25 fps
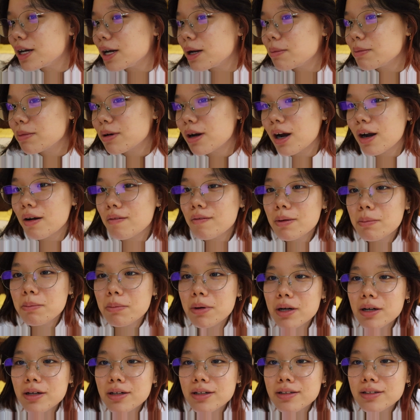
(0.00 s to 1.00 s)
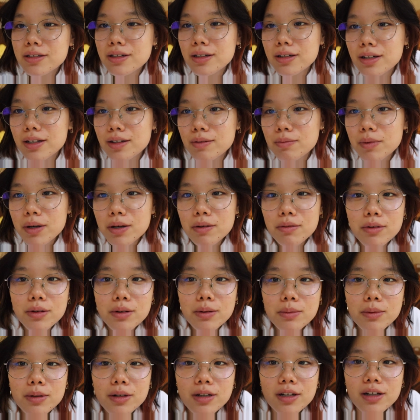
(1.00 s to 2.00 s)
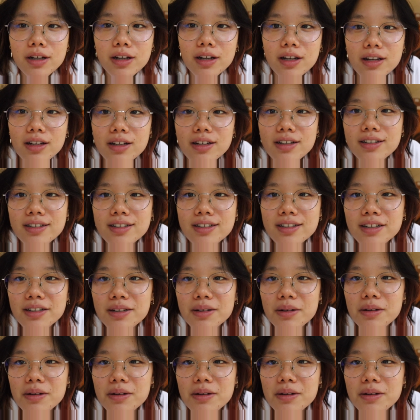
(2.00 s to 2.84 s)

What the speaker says: I'm kind of embarrassed to leave my room looking like this.